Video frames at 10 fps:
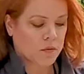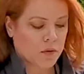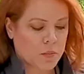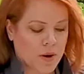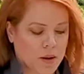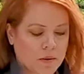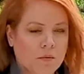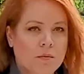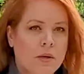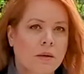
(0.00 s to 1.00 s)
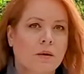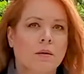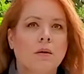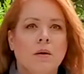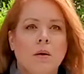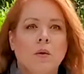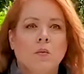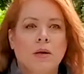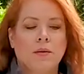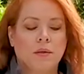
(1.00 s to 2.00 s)
of you are probably familiar
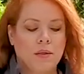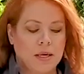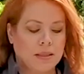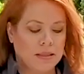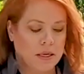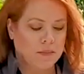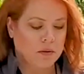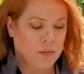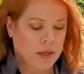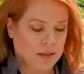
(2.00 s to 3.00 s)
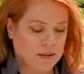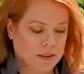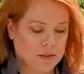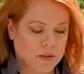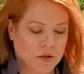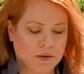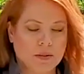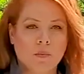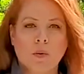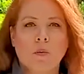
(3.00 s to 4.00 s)
with these types of paints. These are your
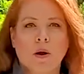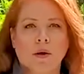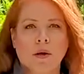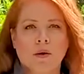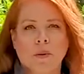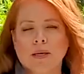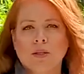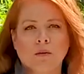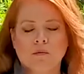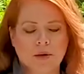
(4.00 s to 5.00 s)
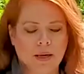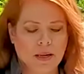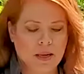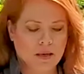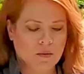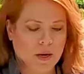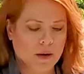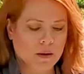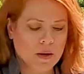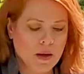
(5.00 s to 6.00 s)
simple watercolor paints you can find
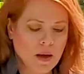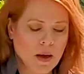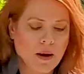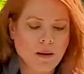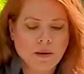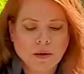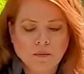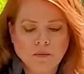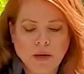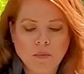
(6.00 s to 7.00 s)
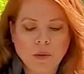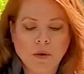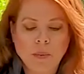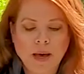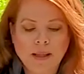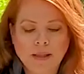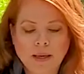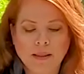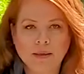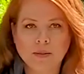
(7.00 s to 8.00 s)
anywhere, or you can find a bigger palette
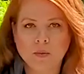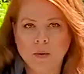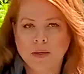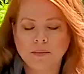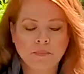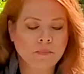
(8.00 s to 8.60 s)
like this one.